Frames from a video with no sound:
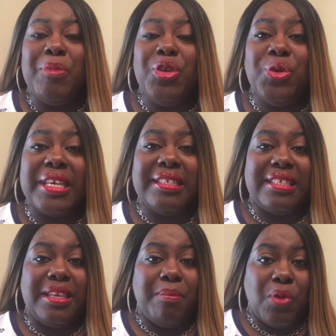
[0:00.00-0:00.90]
You can
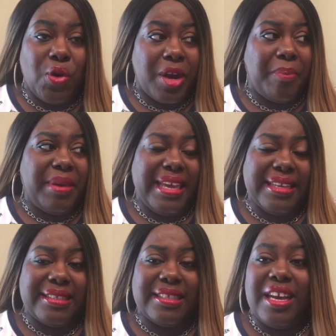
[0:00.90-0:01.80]
see more
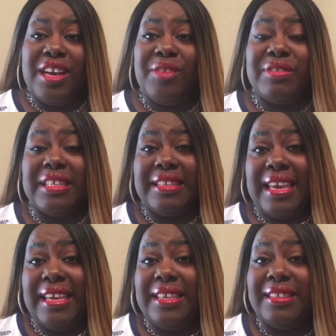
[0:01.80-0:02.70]
pics of
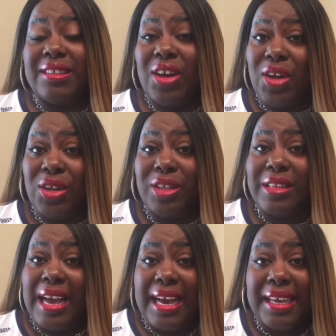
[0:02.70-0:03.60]
today's
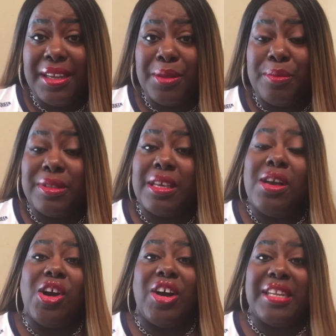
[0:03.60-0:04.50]
haul items
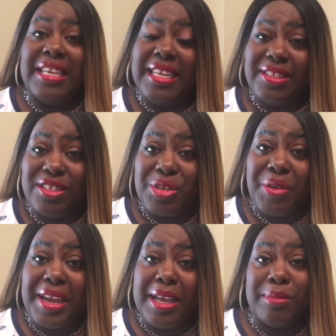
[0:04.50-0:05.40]
on
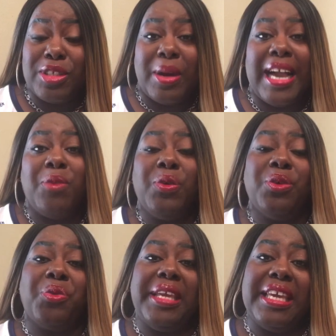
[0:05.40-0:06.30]
Instagram. So I
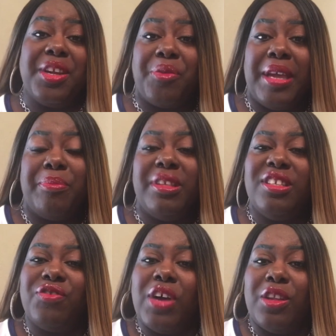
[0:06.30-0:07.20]
will reiterate,
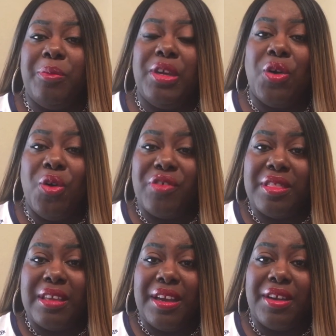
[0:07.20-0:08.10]
please follow me over
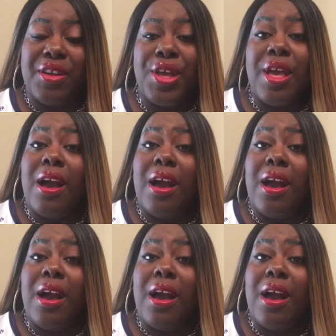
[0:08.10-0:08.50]
there